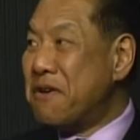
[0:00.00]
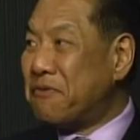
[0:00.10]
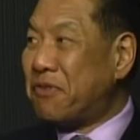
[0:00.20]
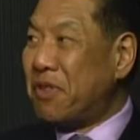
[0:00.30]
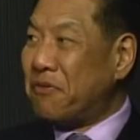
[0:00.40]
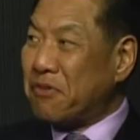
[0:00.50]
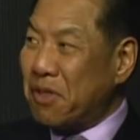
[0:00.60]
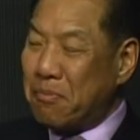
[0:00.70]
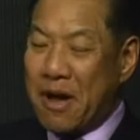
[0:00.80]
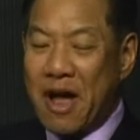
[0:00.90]
For
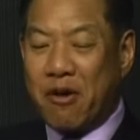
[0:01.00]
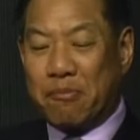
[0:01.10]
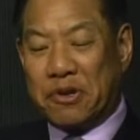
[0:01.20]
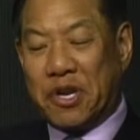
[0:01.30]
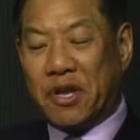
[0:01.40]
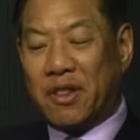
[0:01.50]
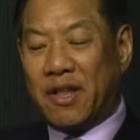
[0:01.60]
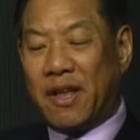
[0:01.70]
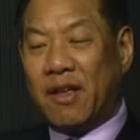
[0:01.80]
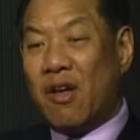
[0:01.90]
the buyer,
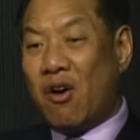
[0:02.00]
particularly,